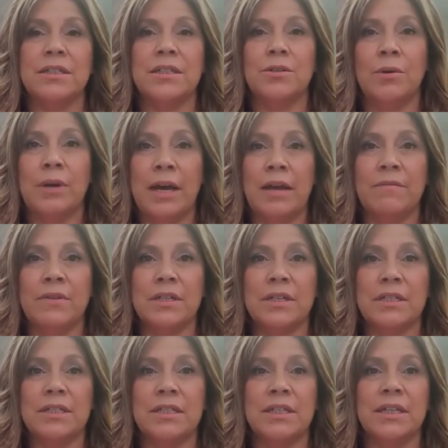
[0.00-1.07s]
legal
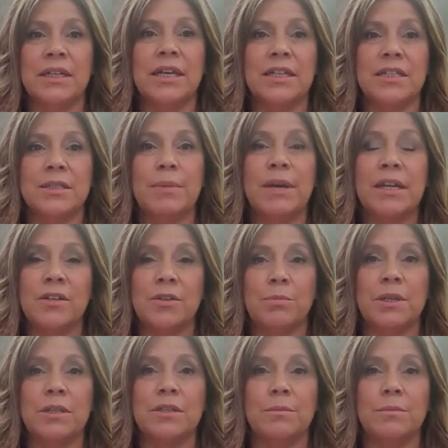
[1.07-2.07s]
advocacy, and case management